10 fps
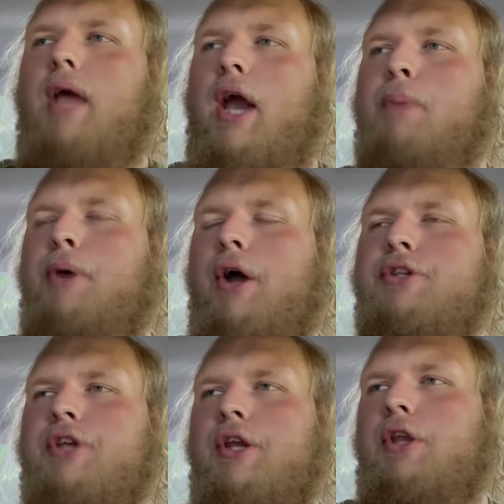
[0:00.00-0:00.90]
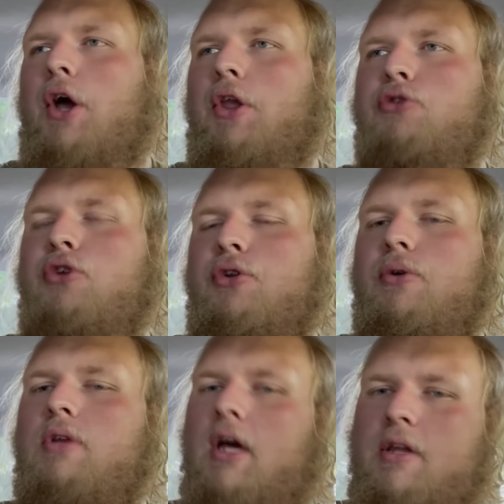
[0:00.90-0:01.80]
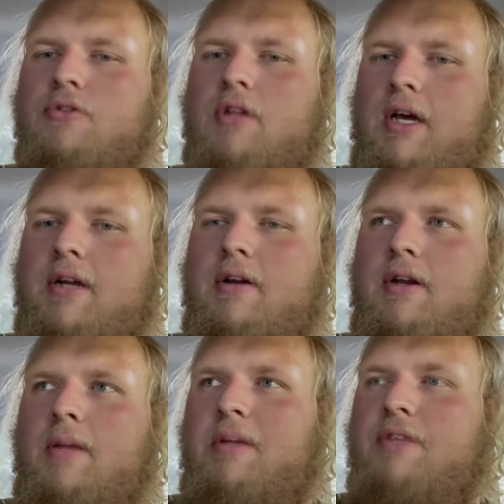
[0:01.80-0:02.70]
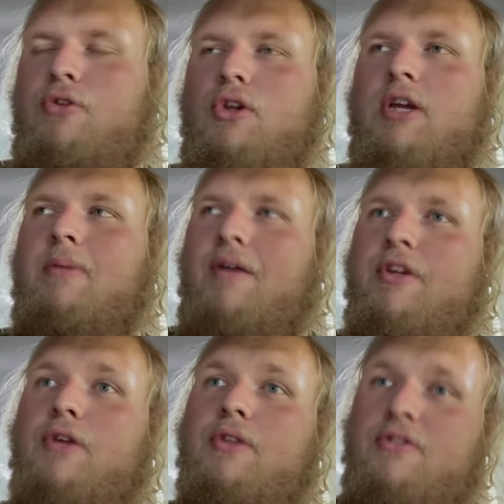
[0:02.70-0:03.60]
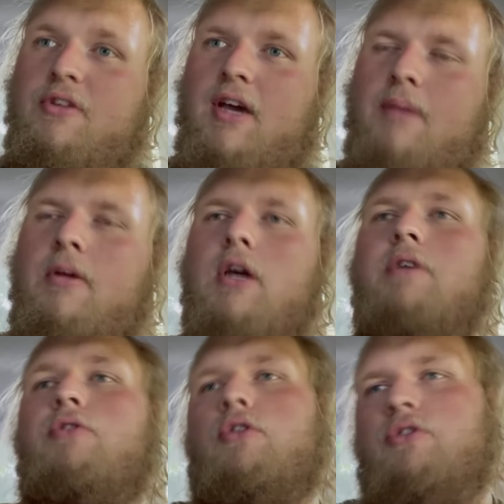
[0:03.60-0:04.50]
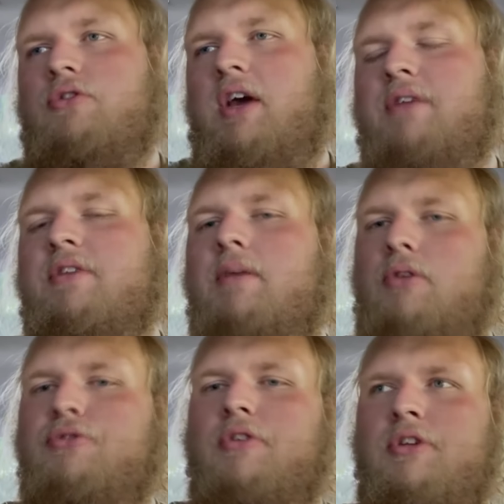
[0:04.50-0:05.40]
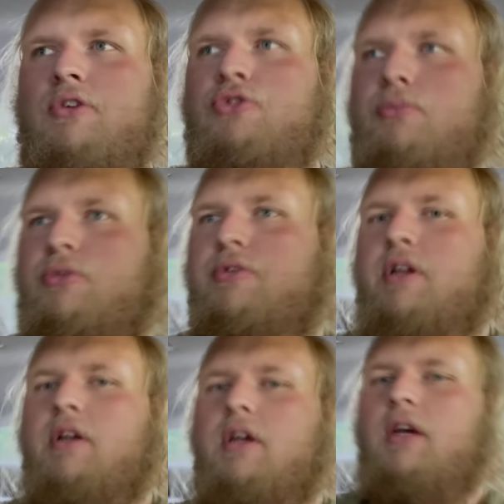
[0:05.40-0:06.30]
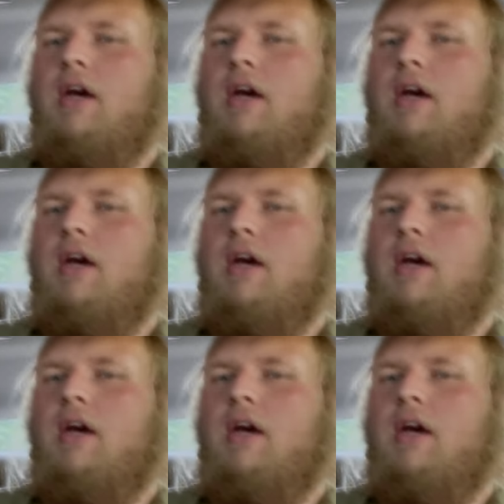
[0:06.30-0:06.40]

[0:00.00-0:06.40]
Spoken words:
They had a bunch and they still do. No, there's a lot gone. I mean, if you look at my video this time versus last time, those Frontiers are moving.